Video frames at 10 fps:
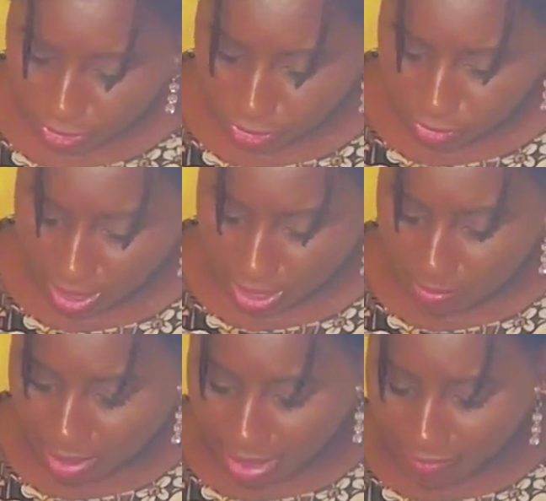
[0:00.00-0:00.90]
to,
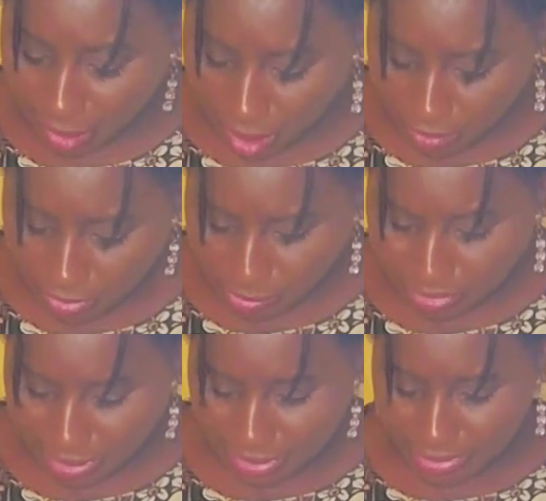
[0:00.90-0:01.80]
I have already
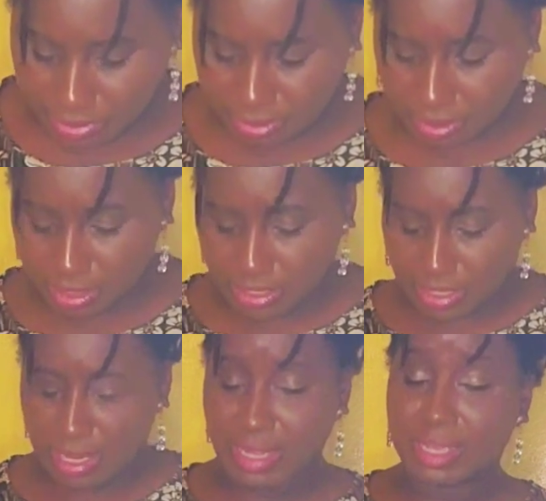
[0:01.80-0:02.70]
placed
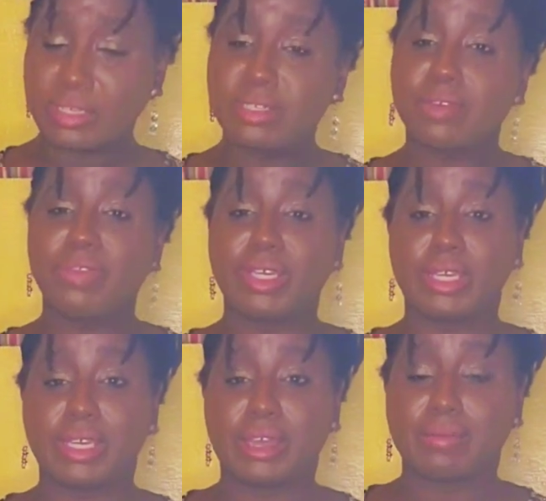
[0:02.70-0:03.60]
the ends of
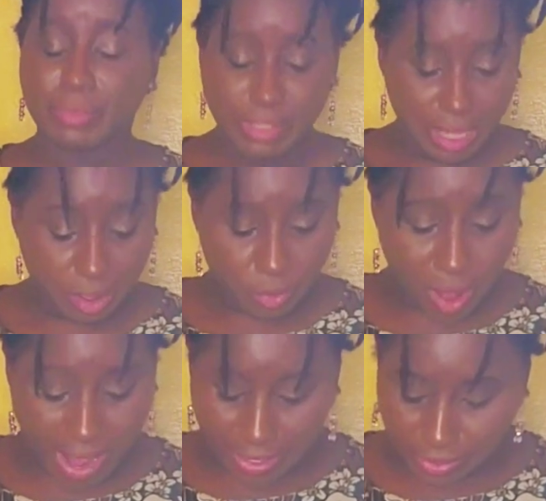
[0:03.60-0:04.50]
the
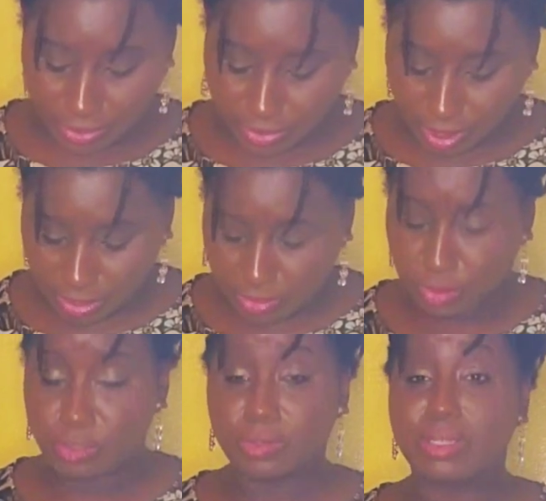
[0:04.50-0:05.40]
wires
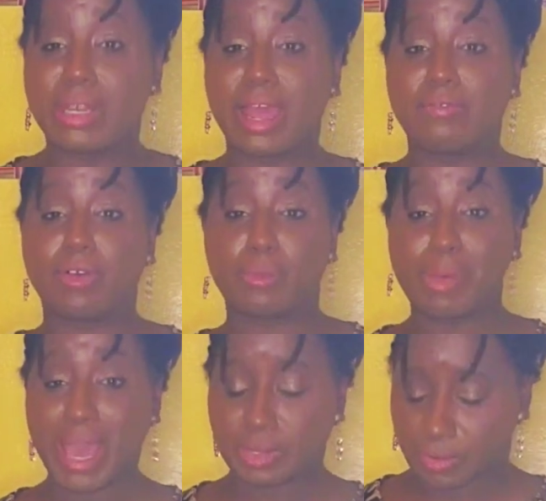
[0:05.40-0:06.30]
onto the
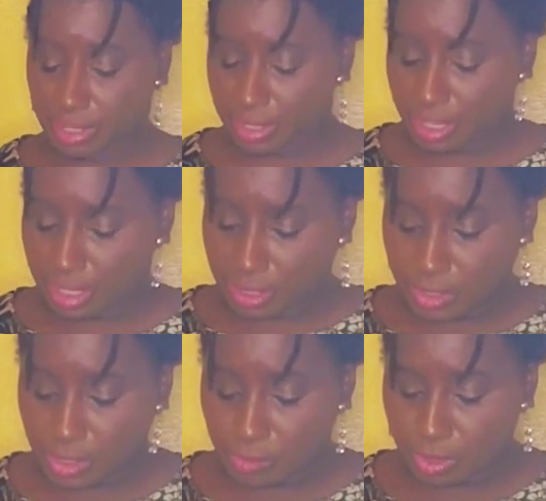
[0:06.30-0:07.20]
9-volt battery.
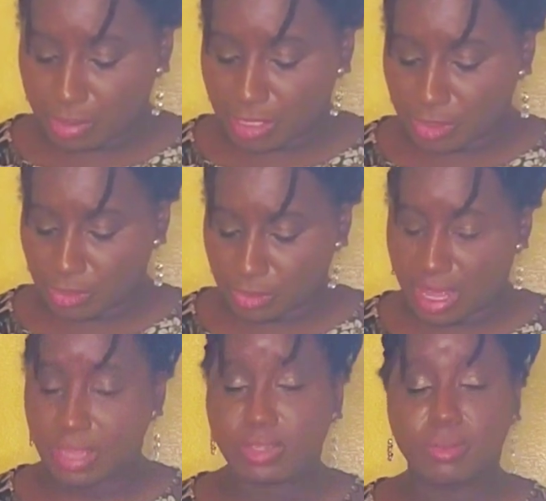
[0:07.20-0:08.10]
So you want to make sure
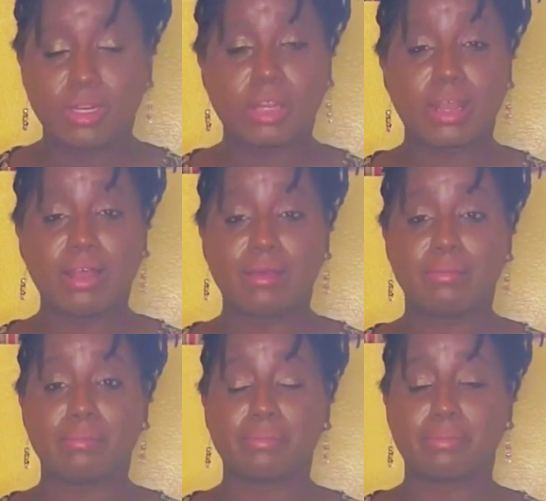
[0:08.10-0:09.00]
that your
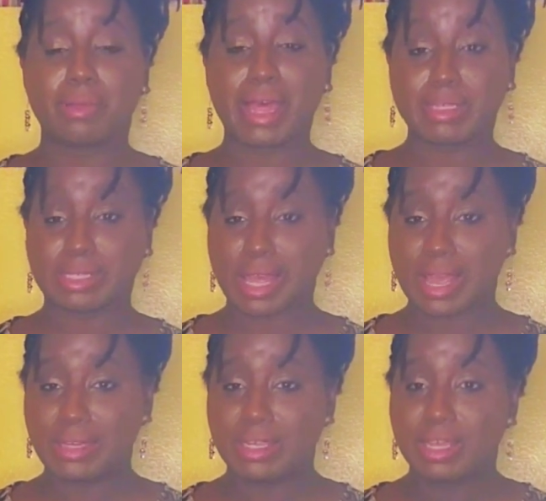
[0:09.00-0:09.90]
black
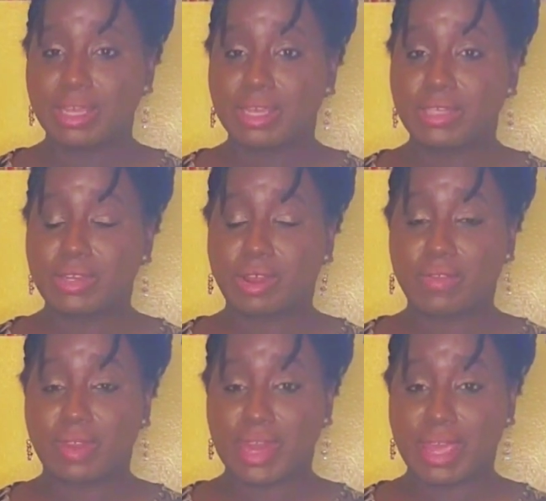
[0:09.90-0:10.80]
side is
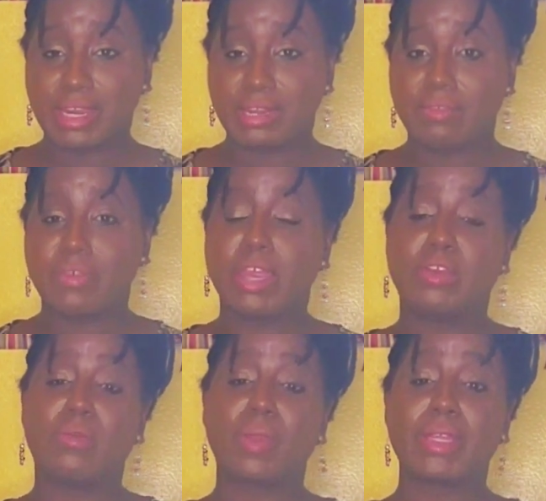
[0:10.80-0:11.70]
on the negative
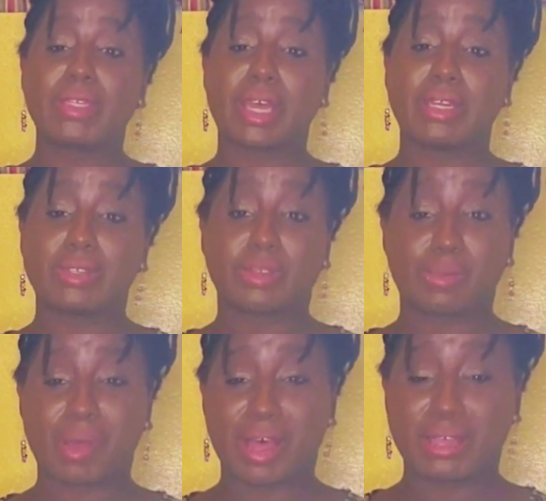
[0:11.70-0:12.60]
and your red side is on
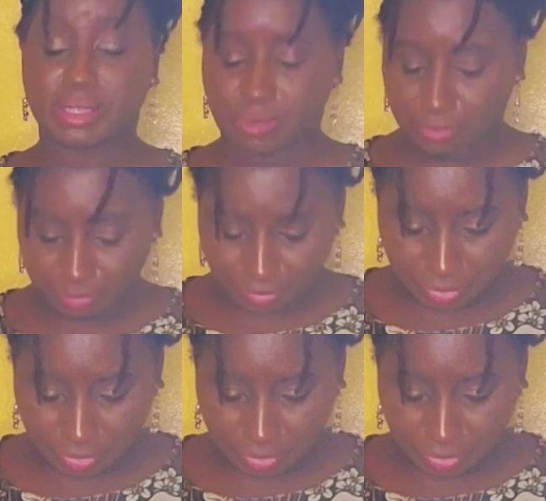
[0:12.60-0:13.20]
the positive.